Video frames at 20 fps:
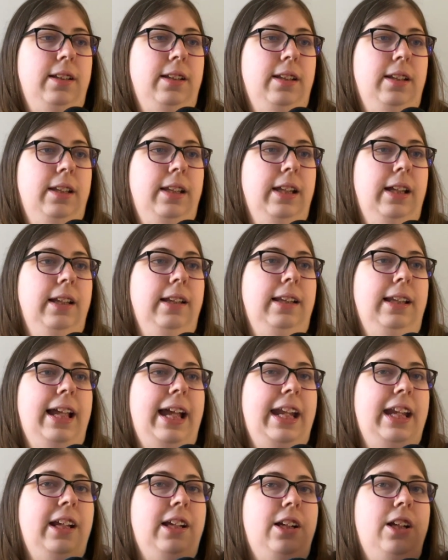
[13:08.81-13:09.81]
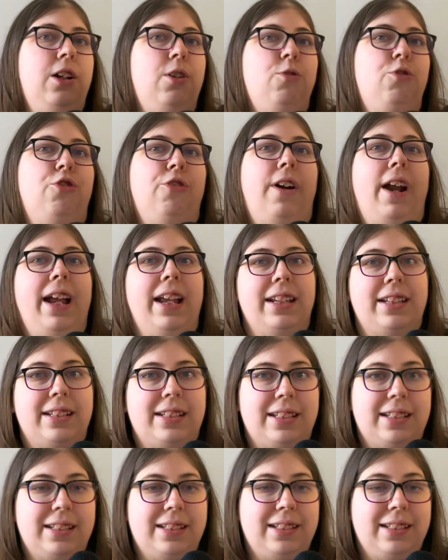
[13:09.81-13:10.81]
the let it go
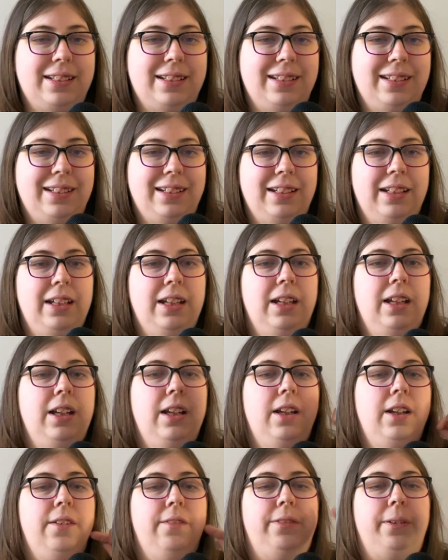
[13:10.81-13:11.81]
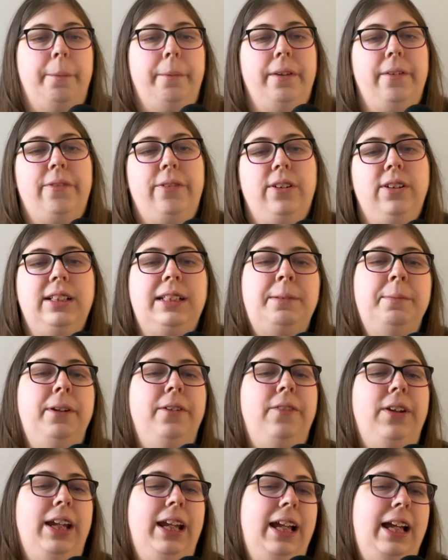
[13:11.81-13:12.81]
dress from the first
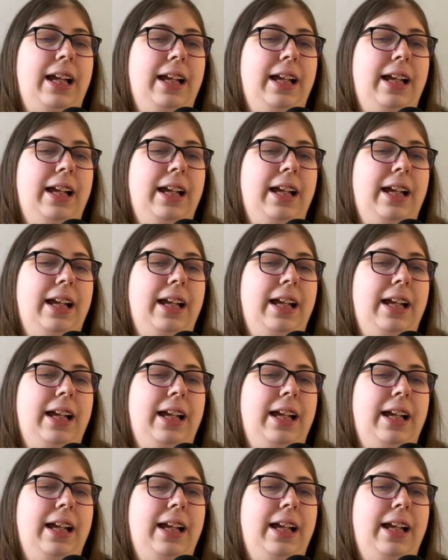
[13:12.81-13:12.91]
movie.